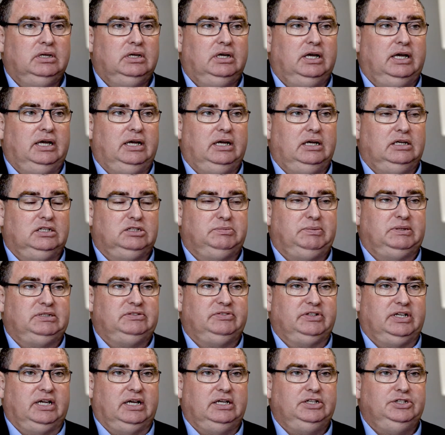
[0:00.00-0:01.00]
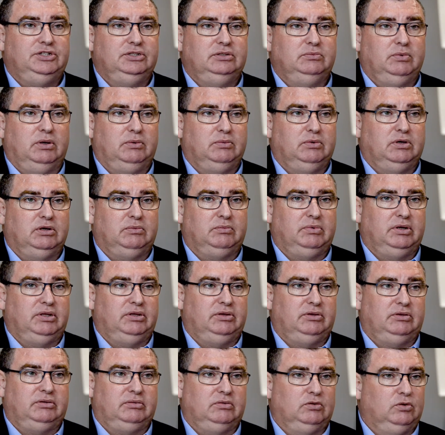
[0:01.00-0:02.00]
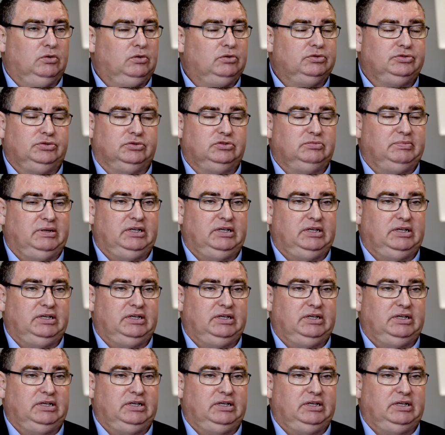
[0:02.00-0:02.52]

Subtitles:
and specification. We work with all sorts of